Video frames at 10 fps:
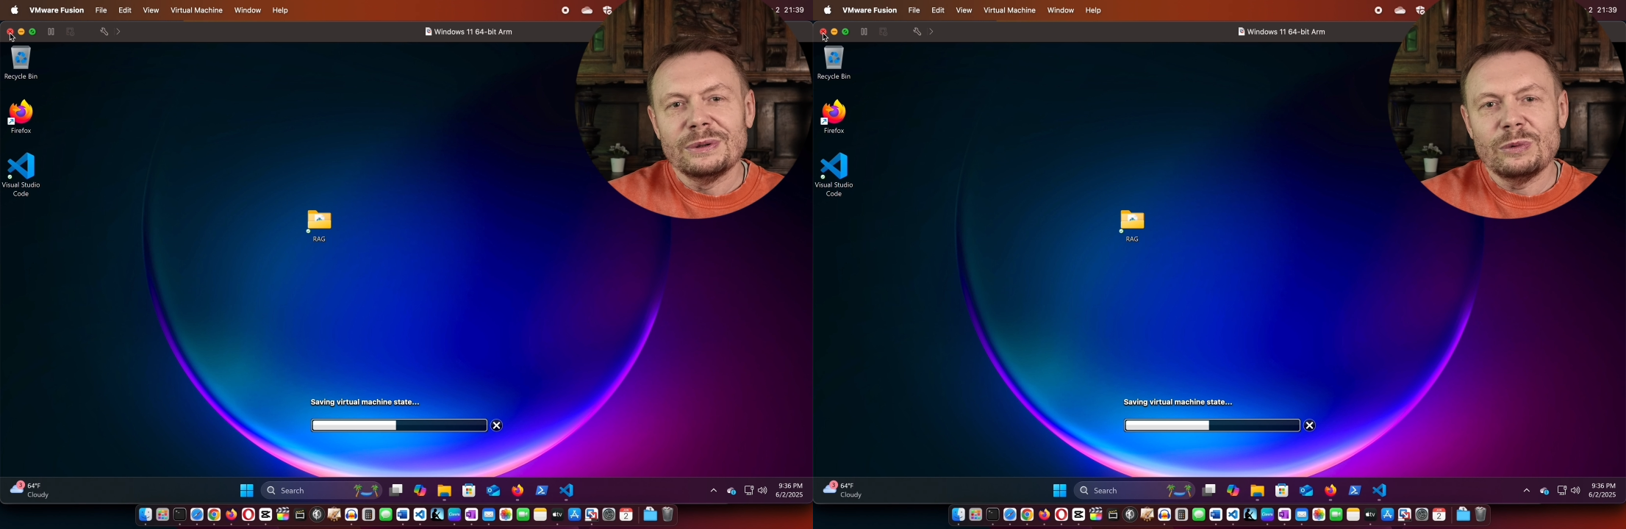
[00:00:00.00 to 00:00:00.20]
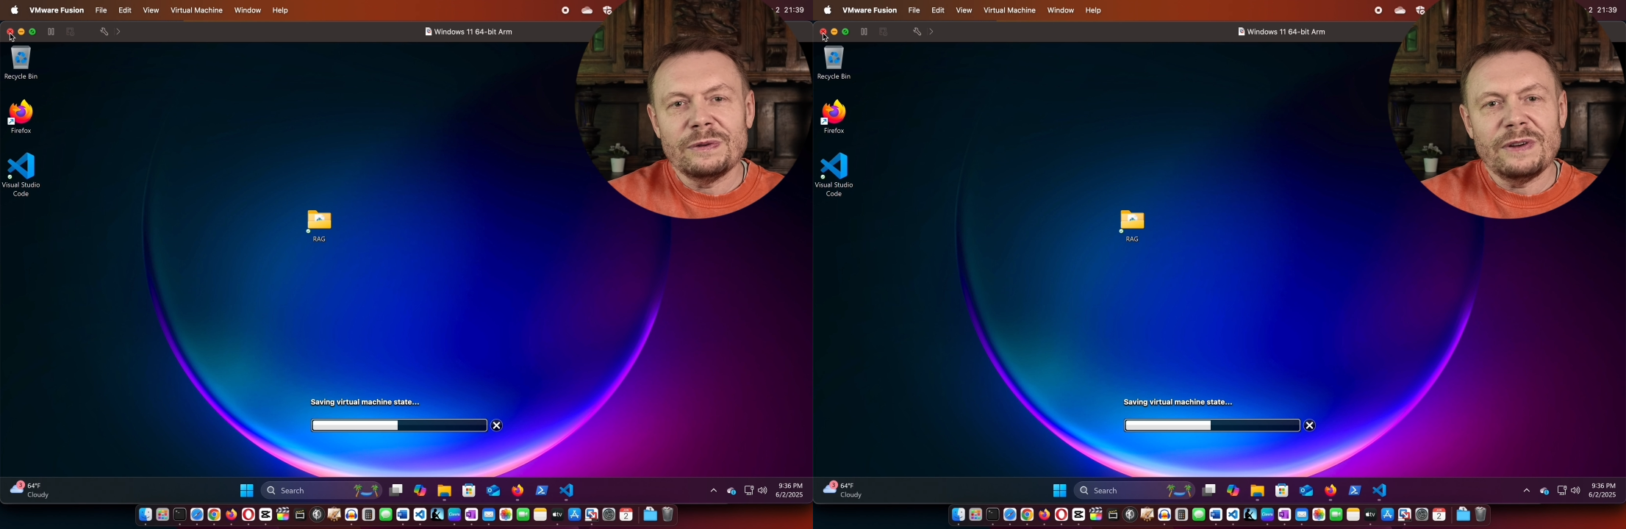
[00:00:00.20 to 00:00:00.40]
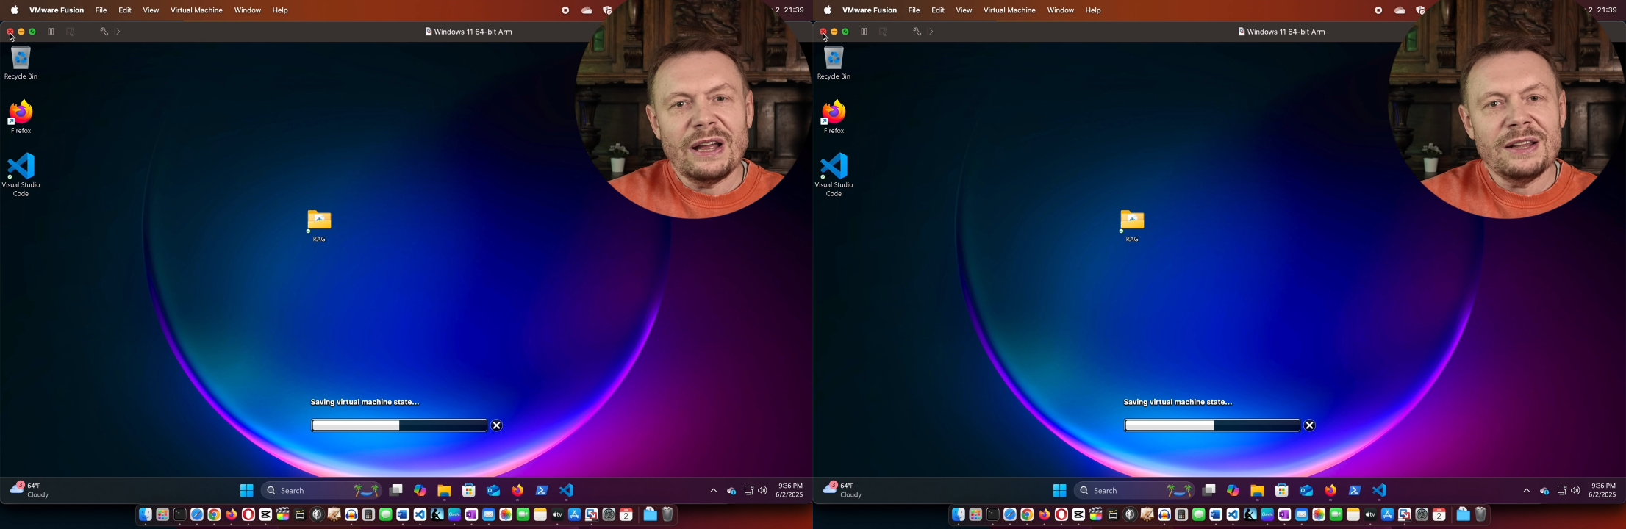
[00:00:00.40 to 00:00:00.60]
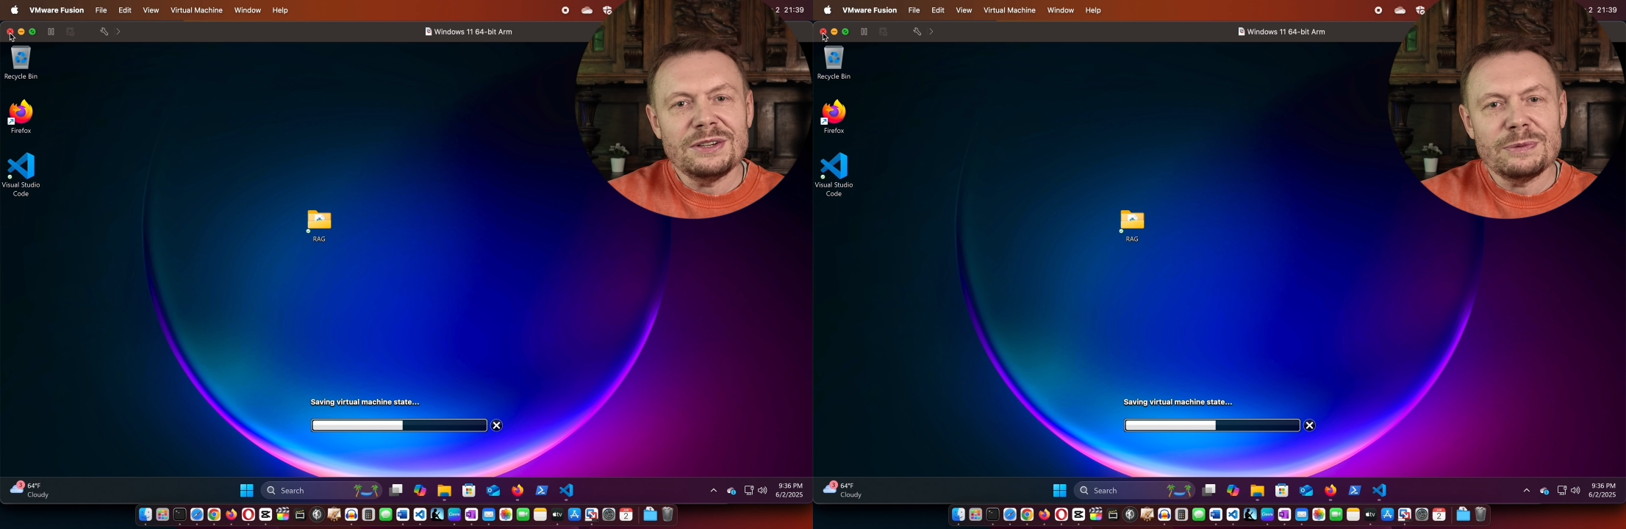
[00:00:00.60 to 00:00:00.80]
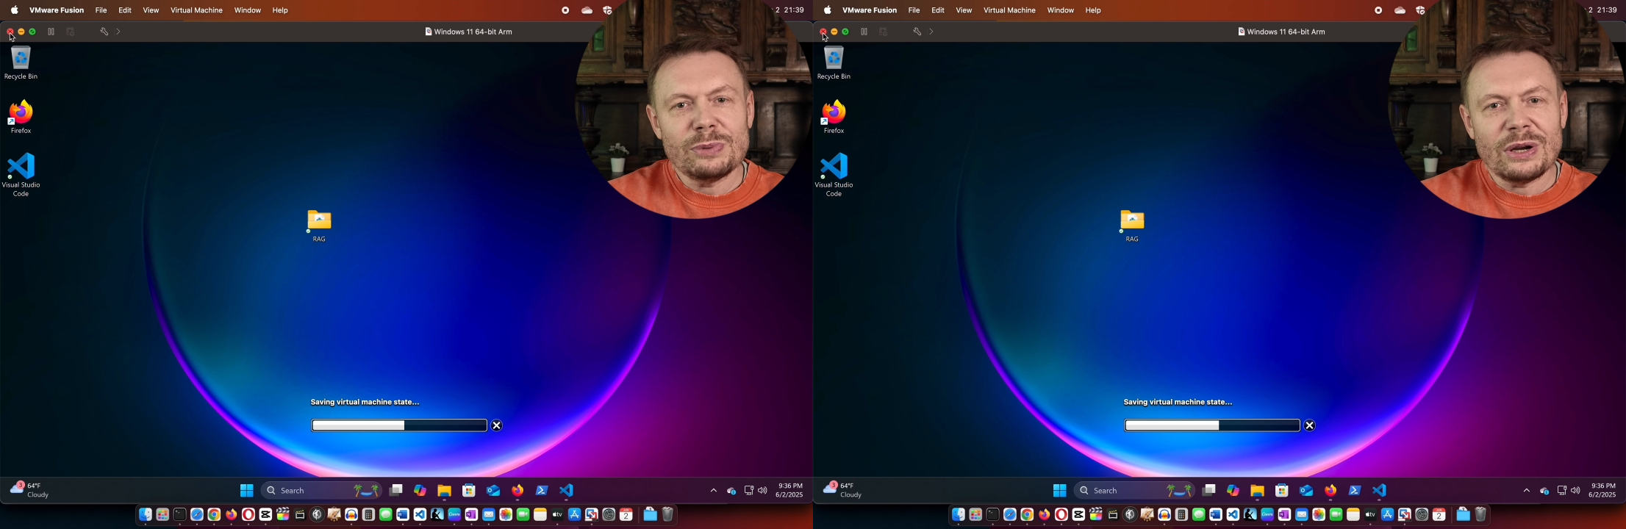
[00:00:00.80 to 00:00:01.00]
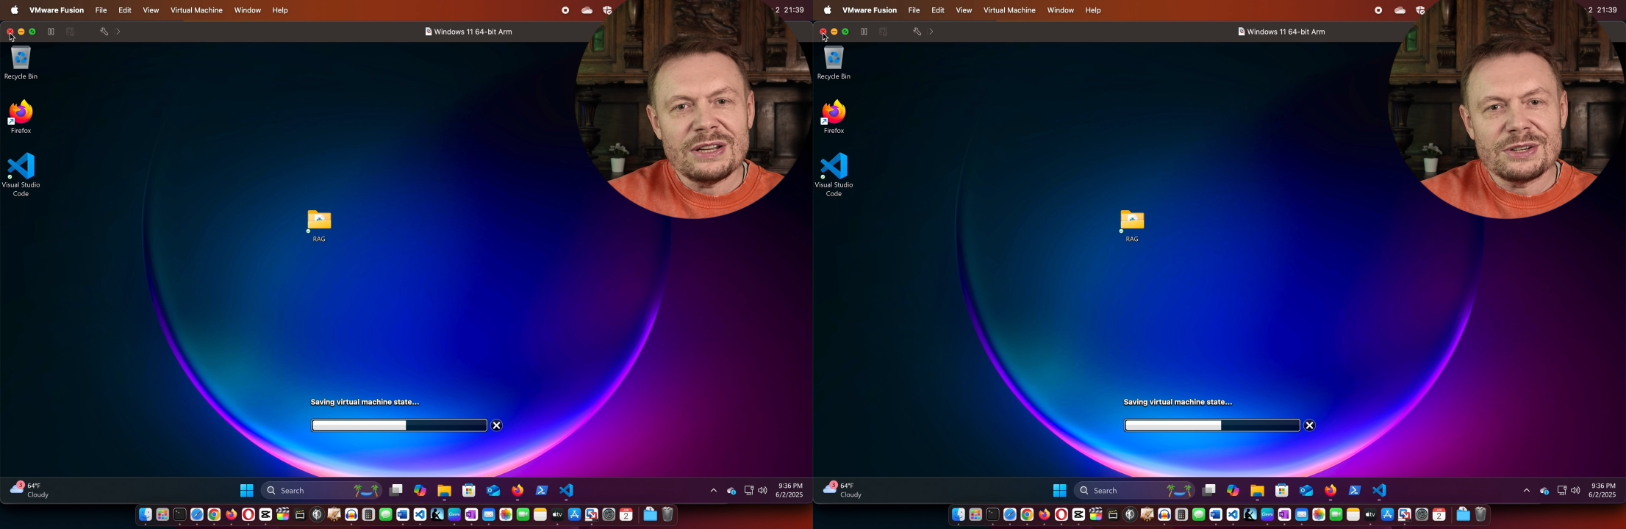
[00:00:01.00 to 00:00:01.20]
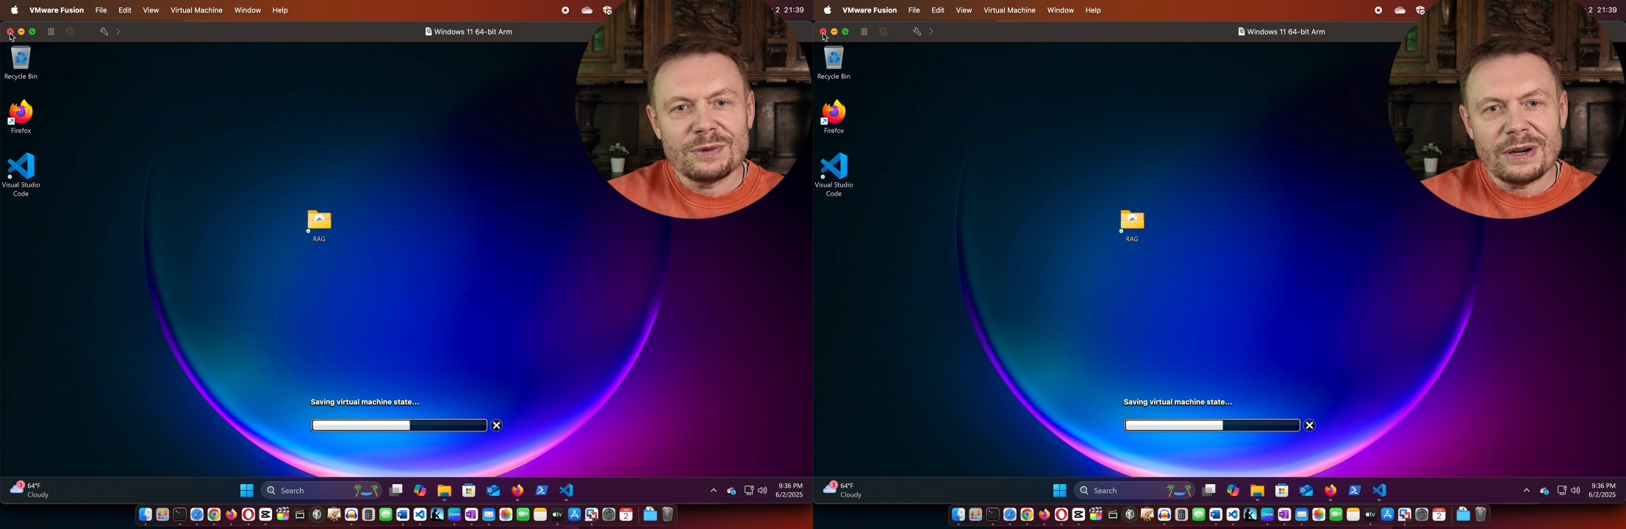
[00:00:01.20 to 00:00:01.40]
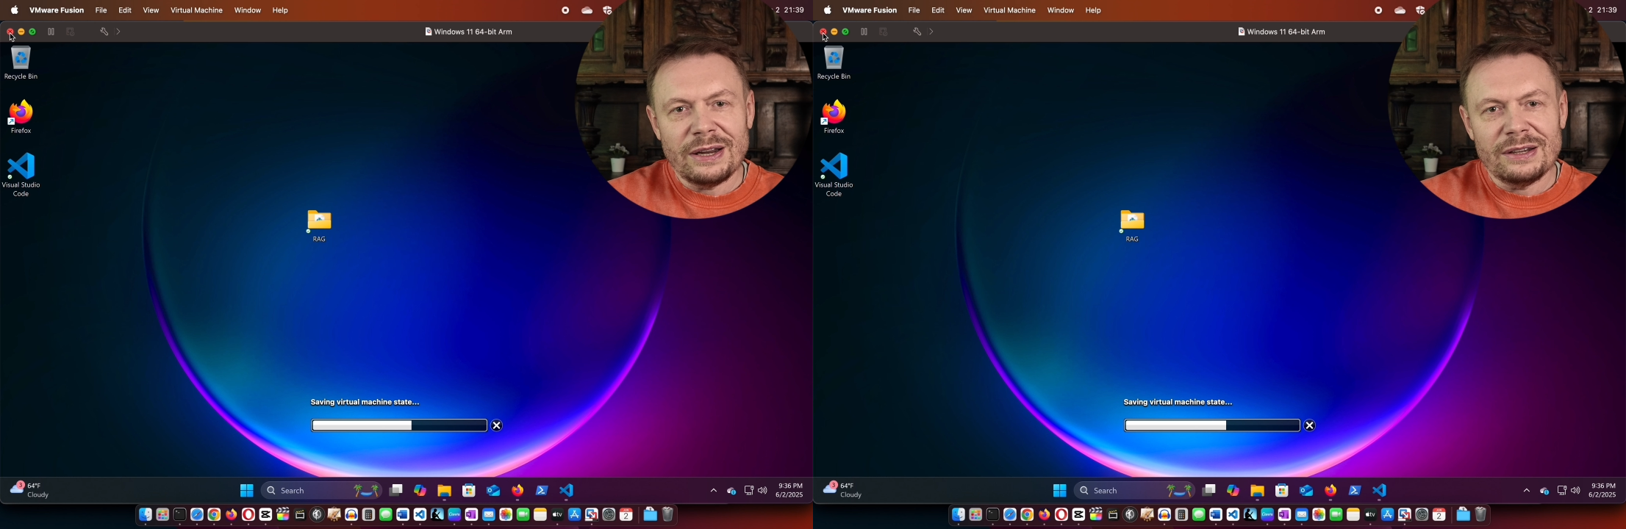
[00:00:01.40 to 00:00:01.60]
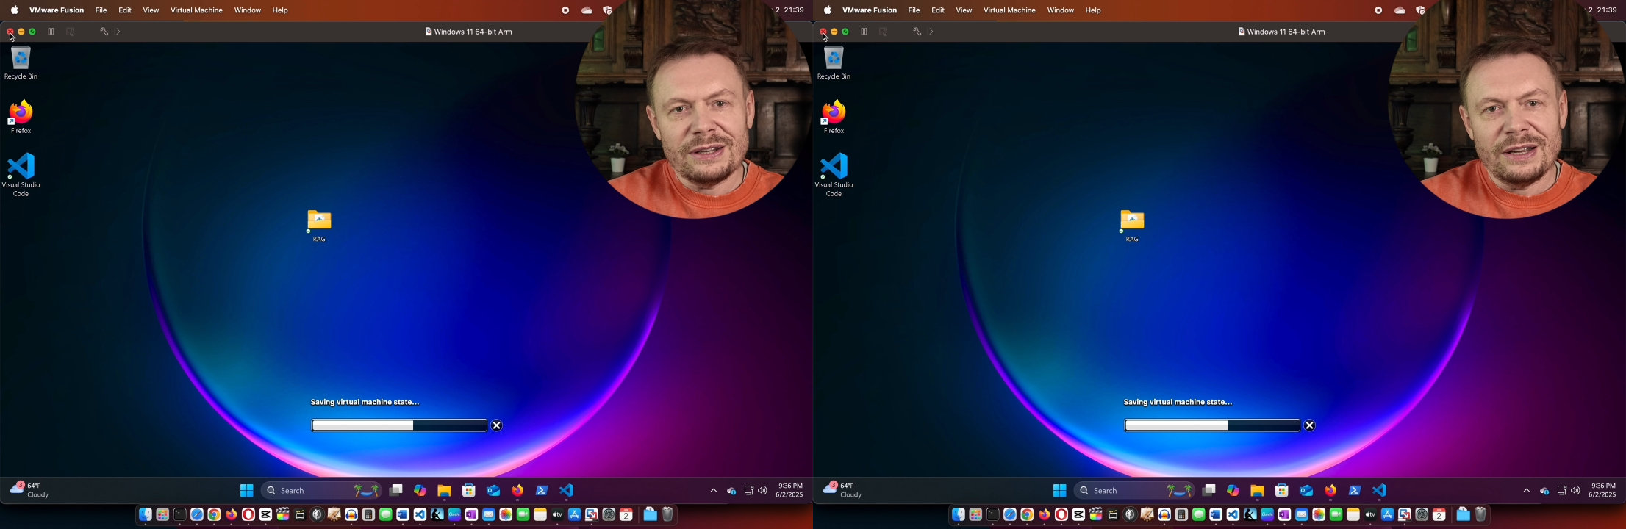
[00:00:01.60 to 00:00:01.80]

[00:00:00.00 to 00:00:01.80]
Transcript: with enterprise-grade